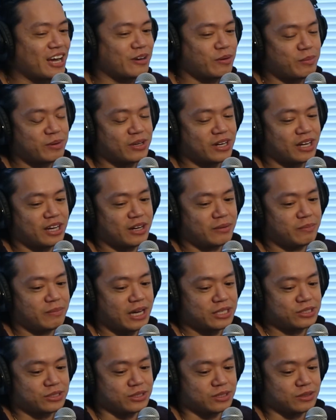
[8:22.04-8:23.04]
I remembered
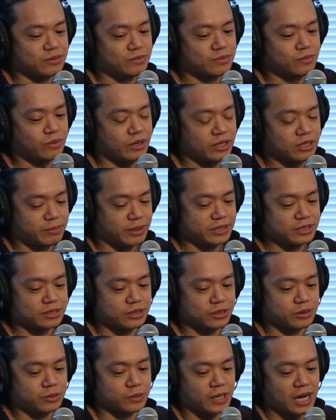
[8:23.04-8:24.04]
actually one of the places
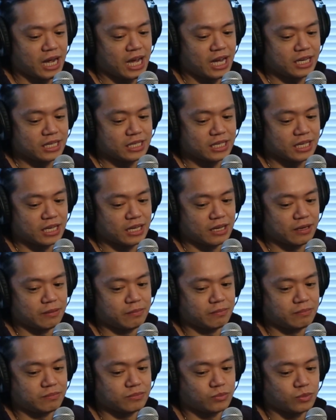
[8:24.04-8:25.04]
that you were at
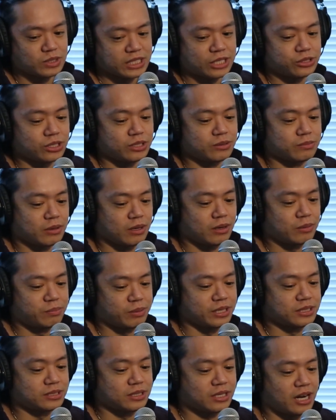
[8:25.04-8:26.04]
was actually a
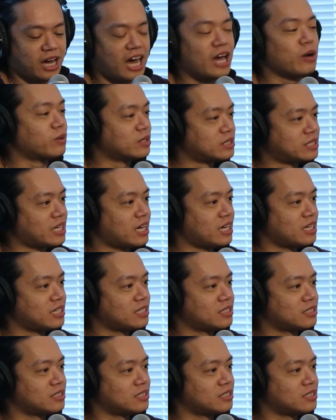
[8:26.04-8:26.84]
place that I was at